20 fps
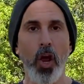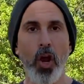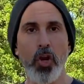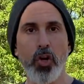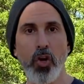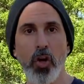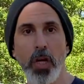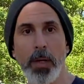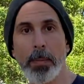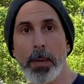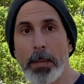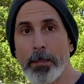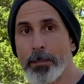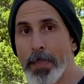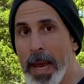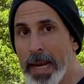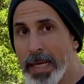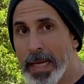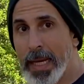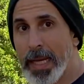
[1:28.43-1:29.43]
You're going to be
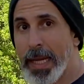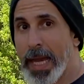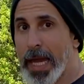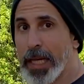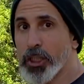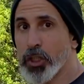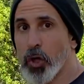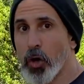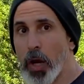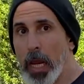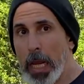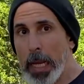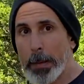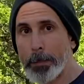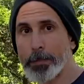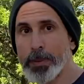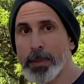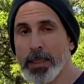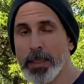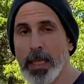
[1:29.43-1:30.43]
bending at your
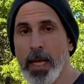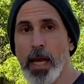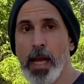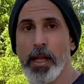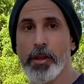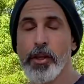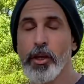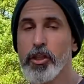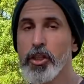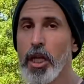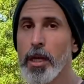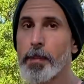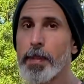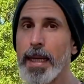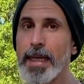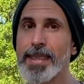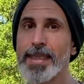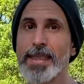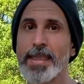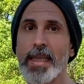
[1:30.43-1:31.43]
hips. There's going to be a
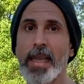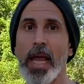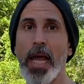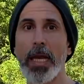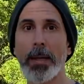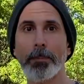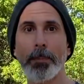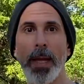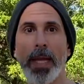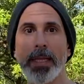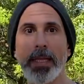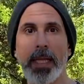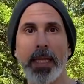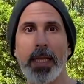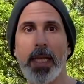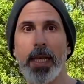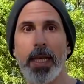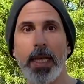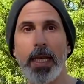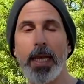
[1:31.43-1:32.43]
slight bend at the
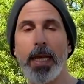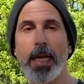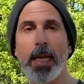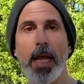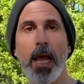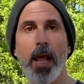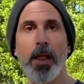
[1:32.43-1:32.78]
knee.